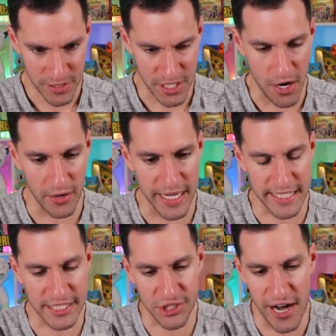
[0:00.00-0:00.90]
So
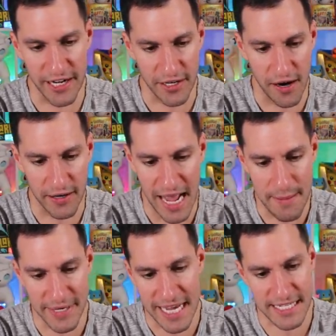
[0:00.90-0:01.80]
it's a trainer card.
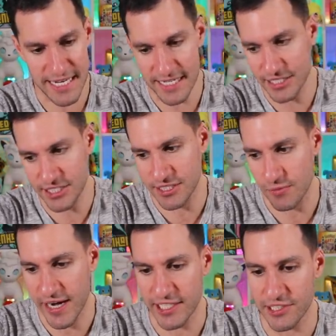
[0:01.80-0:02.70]
I'm guessing it's just
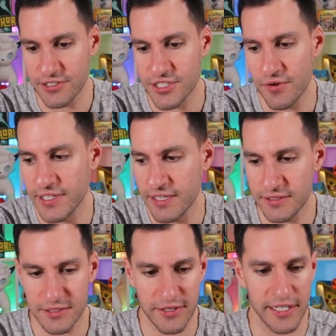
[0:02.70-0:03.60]
the regular
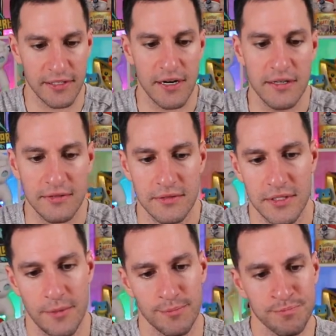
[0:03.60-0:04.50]
Sonia trainer card,
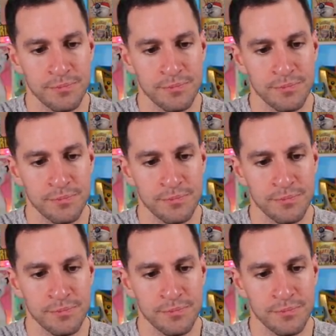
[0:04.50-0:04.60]
so.